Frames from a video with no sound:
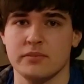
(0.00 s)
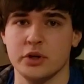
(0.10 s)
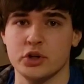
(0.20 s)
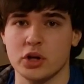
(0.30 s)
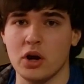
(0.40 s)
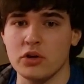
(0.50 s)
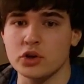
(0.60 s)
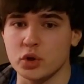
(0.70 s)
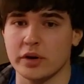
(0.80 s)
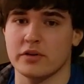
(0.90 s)
You should also
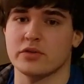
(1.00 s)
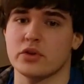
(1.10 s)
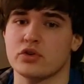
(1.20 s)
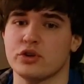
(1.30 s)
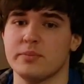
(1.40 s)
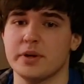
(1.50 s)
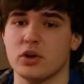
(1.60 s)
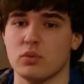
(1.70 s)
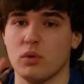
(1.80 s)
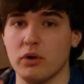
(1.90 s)
join us for the stream
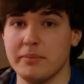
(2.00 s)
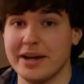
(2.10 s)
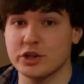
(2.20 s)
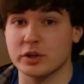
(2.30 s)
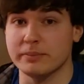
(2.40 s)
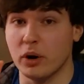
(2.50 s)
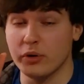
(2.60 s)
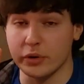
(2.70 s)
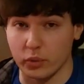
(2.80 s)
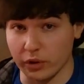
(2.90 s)
because one major
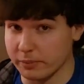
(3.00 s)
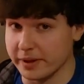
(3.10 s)
component will